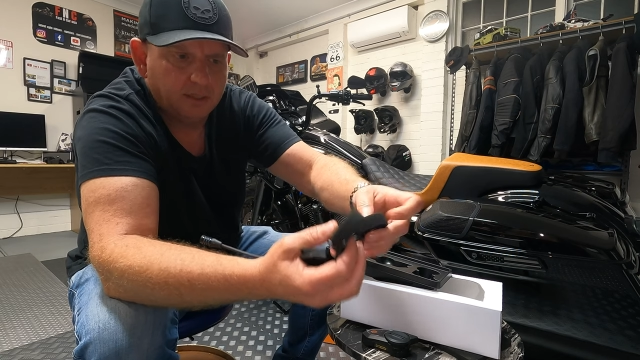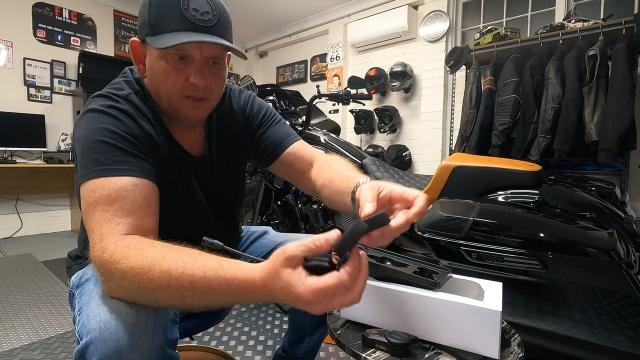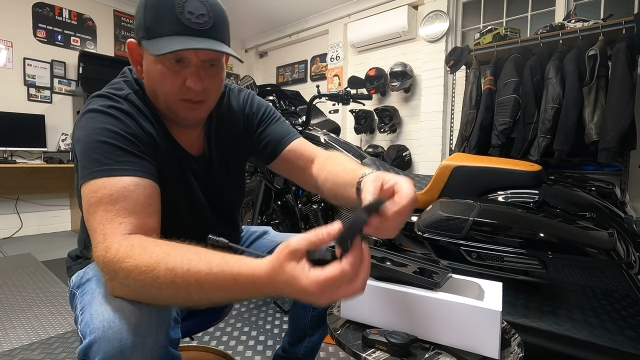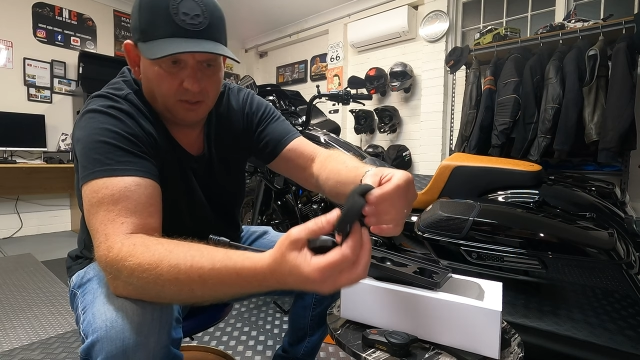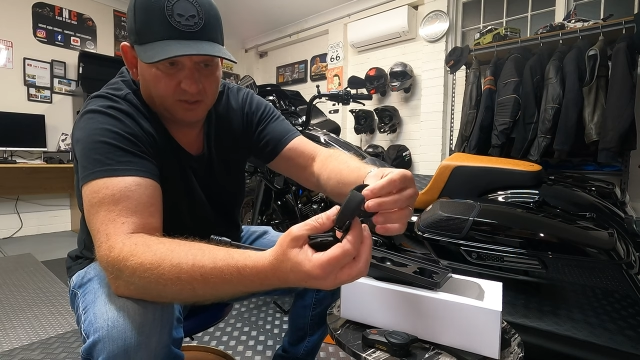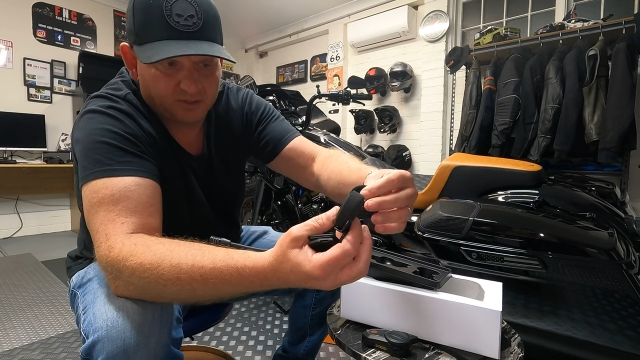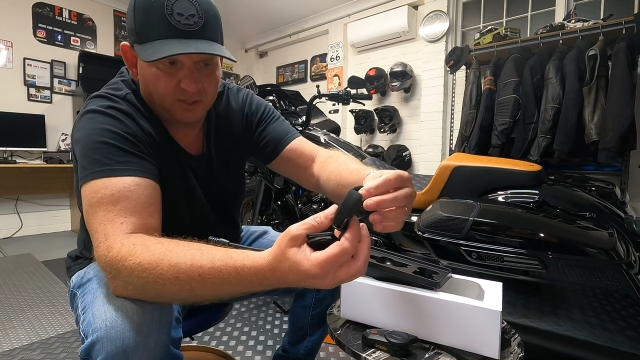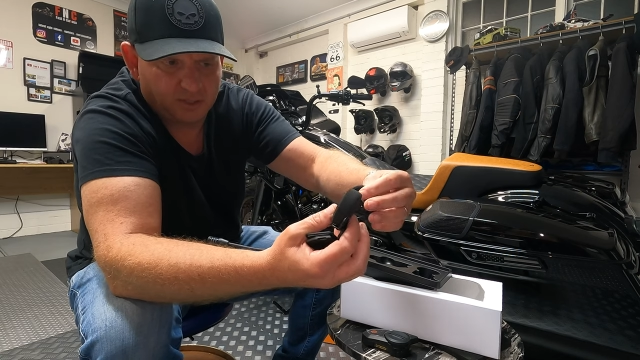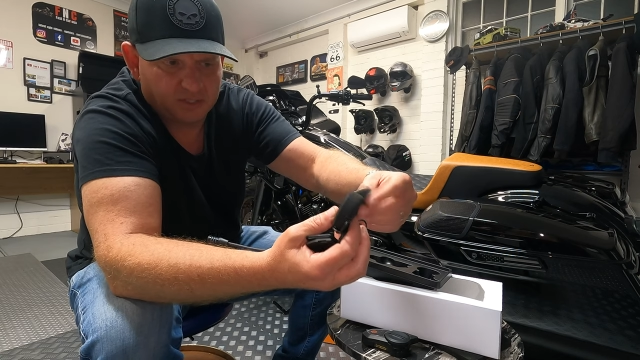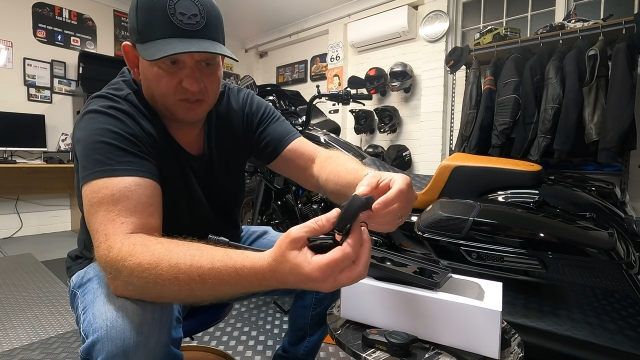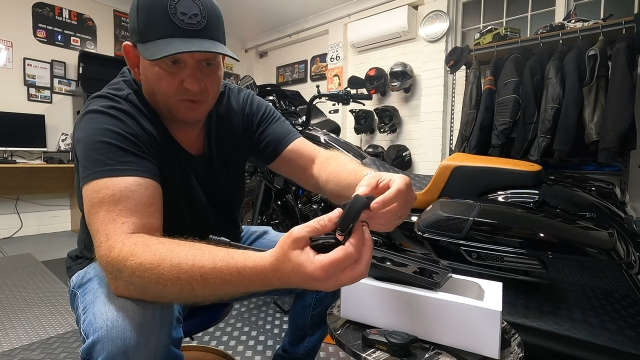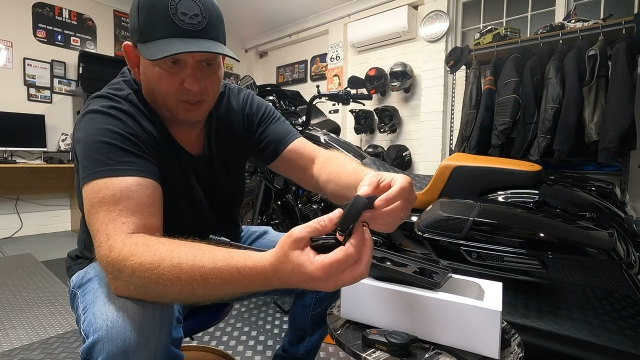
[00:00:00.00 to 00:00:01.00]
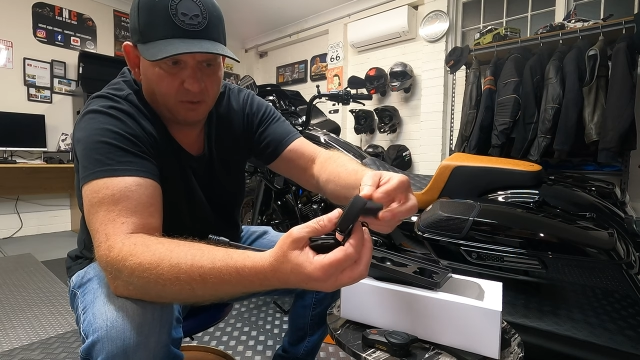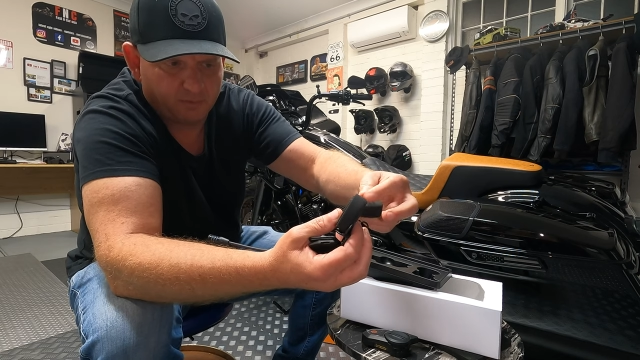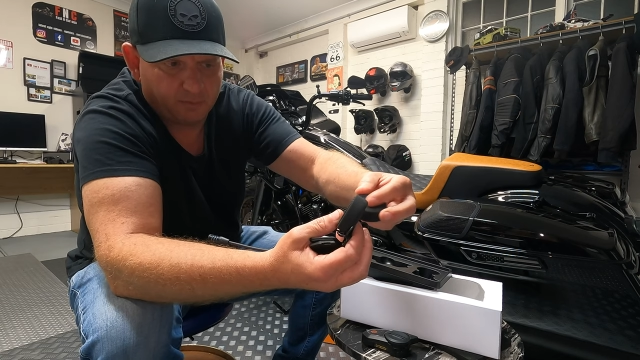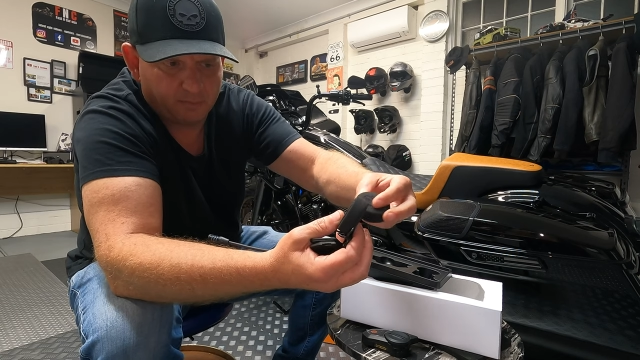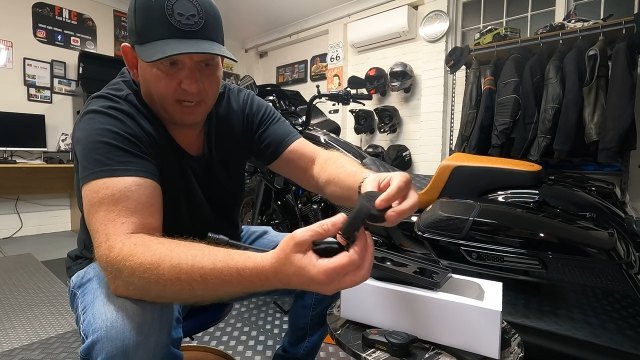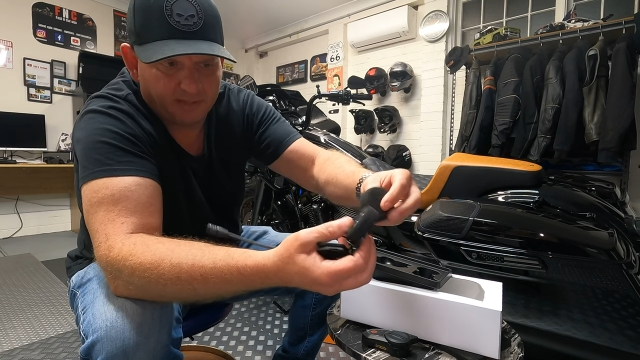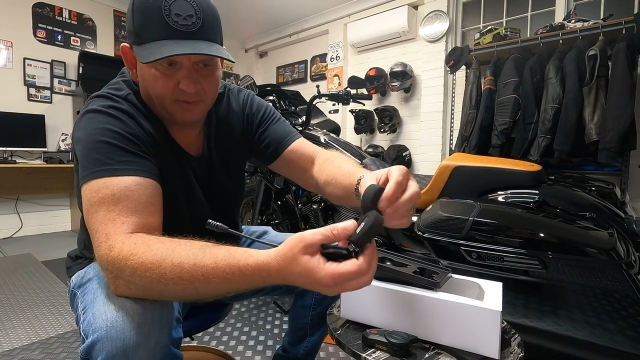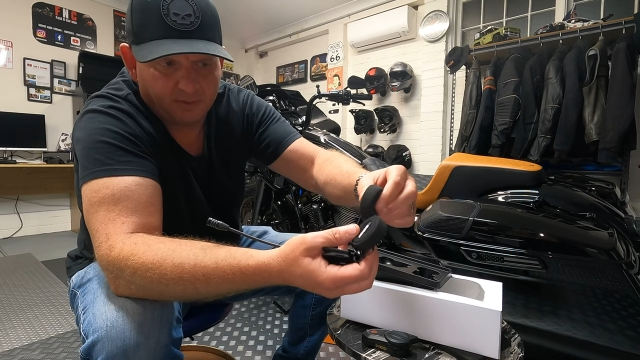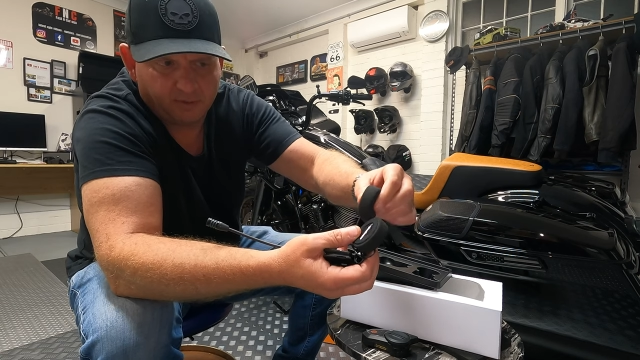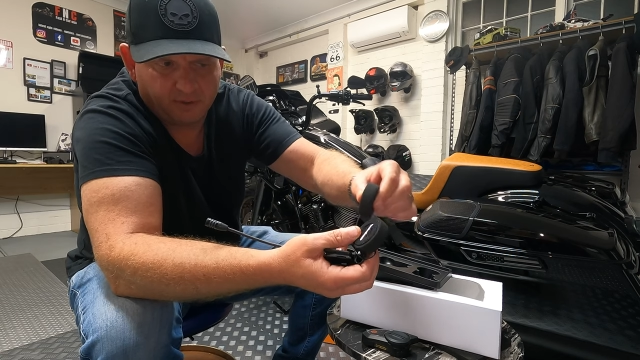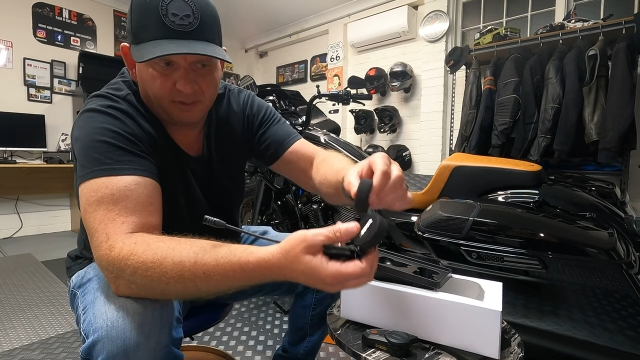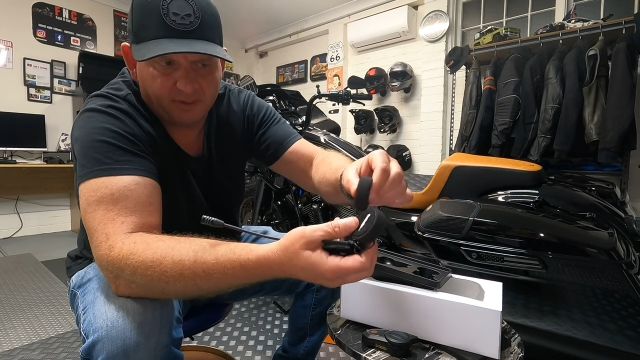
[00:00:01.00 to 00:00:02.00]
You can see that straight off the bat.
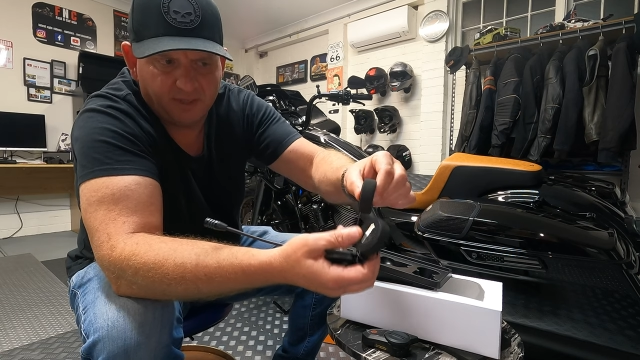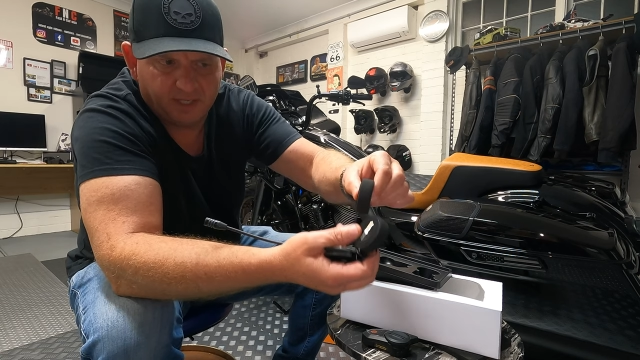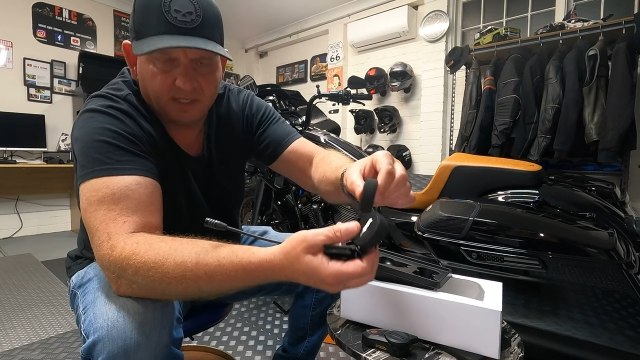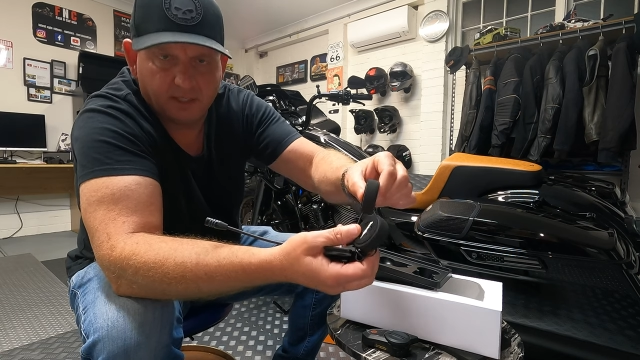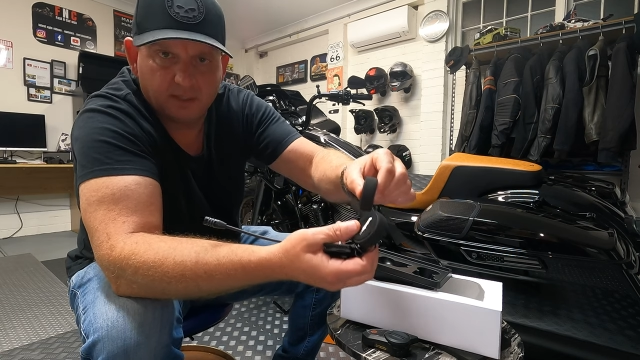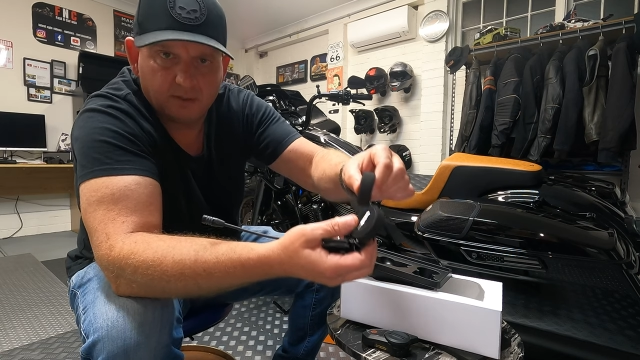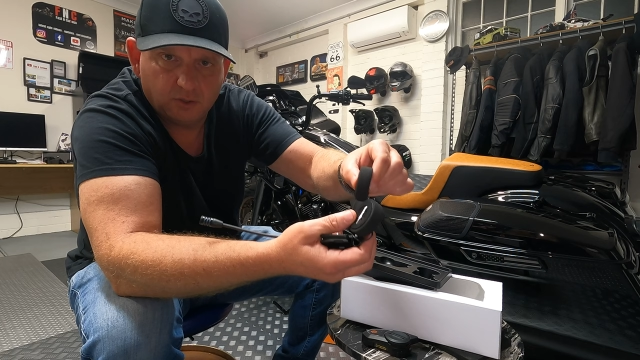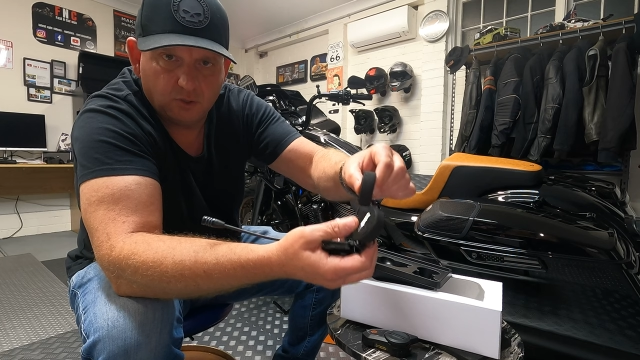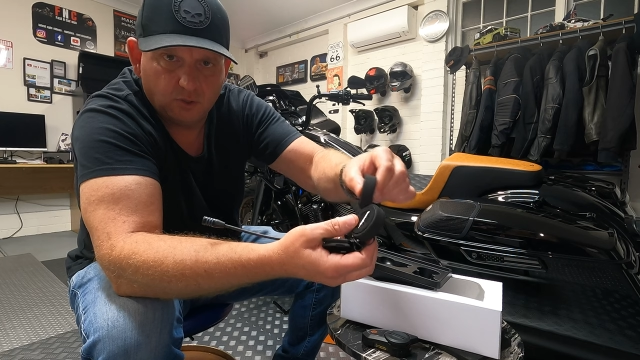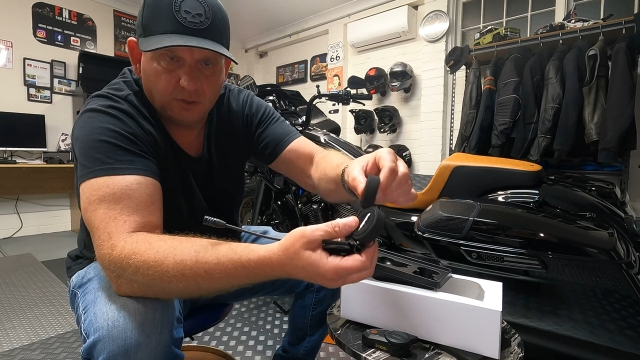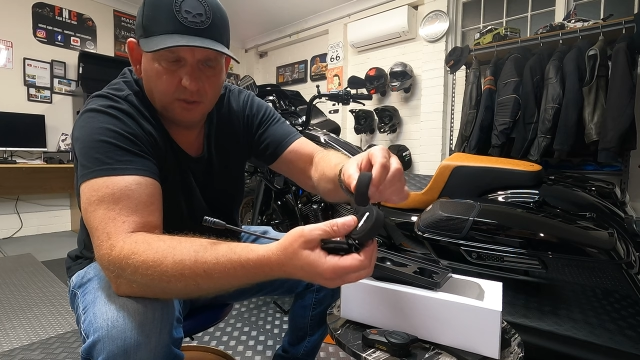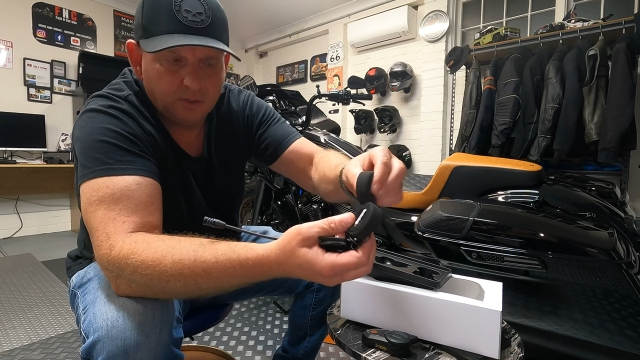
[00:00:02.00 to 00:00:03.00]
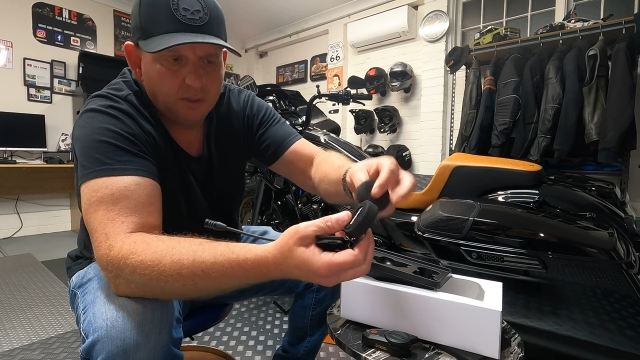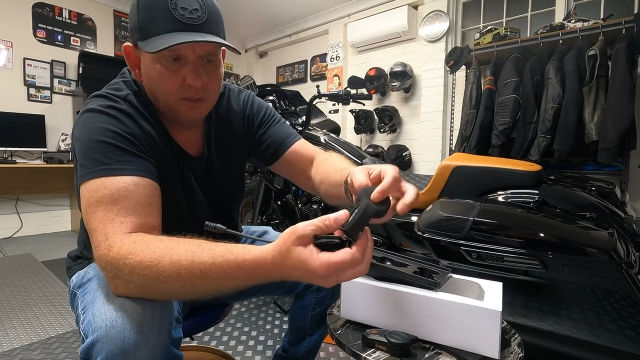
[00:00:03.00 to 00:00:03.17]
They're a thicker unit.